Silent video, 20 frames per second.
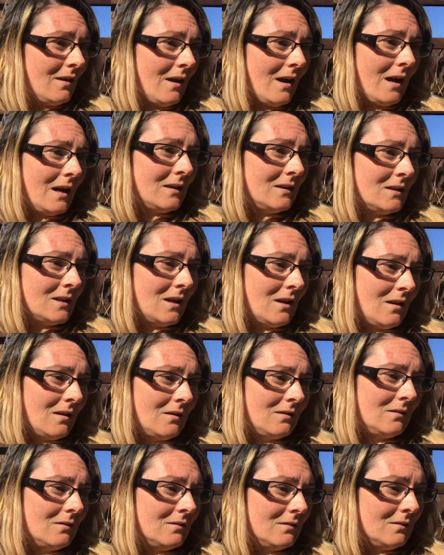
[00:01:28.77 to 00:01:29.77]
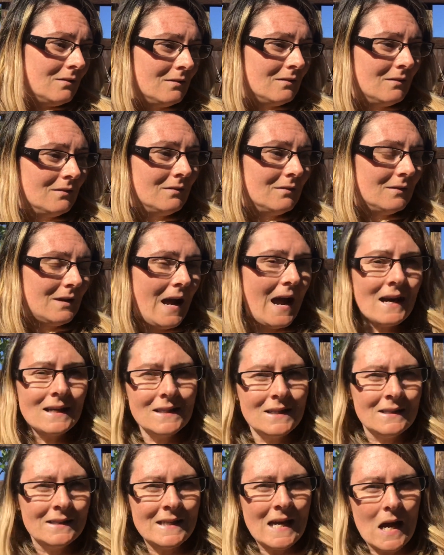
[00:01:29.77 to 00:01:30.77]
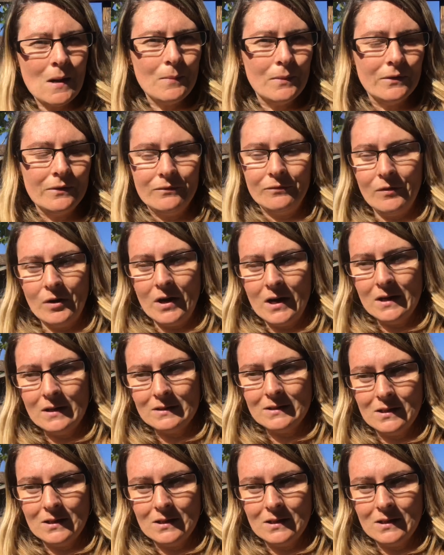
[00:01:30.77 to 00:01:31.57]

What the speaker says: and accidents happen, right?